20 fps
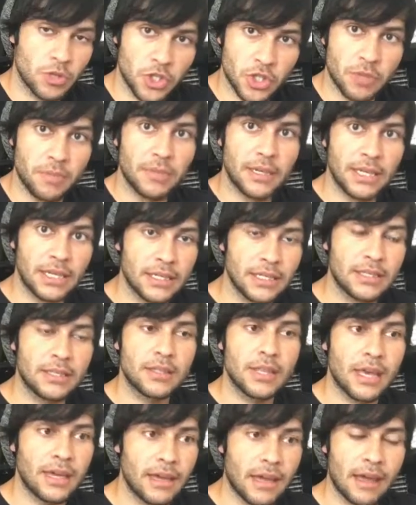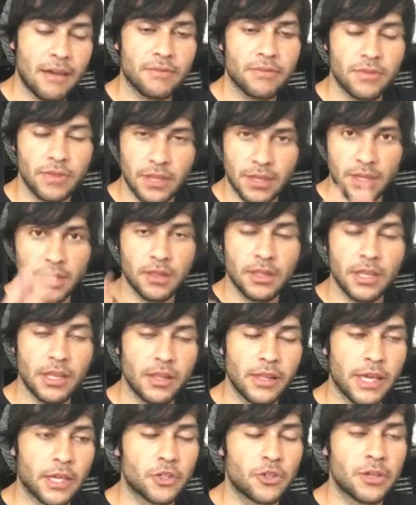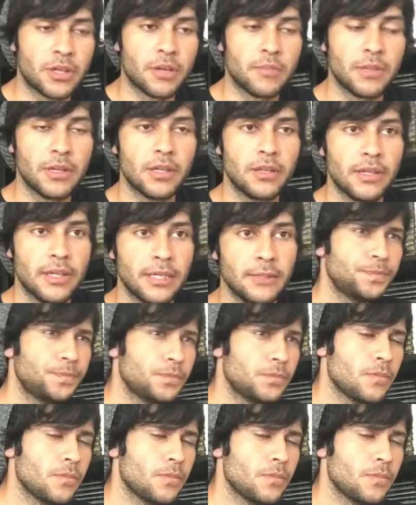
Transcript: which the minks, they have the electric ability.